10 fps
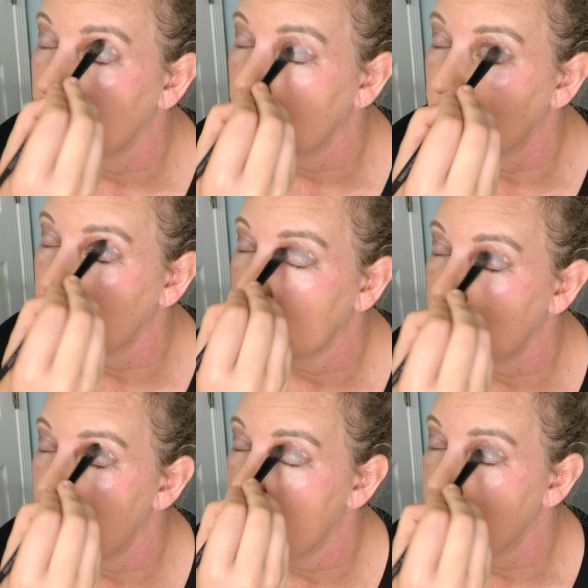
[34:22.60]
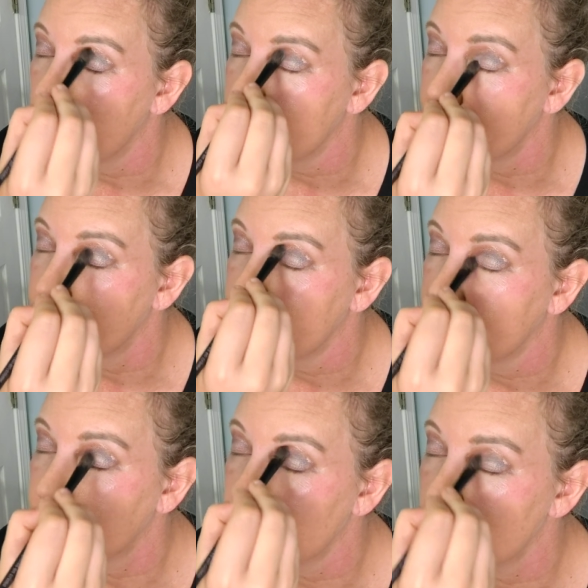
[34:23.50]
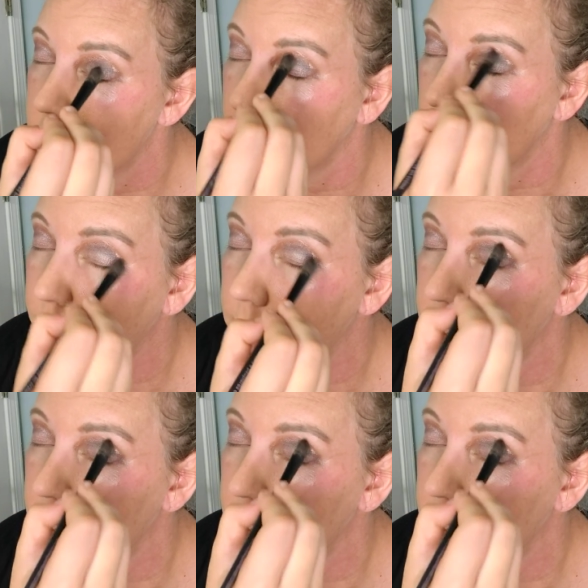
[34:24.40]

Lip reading: Or just a quick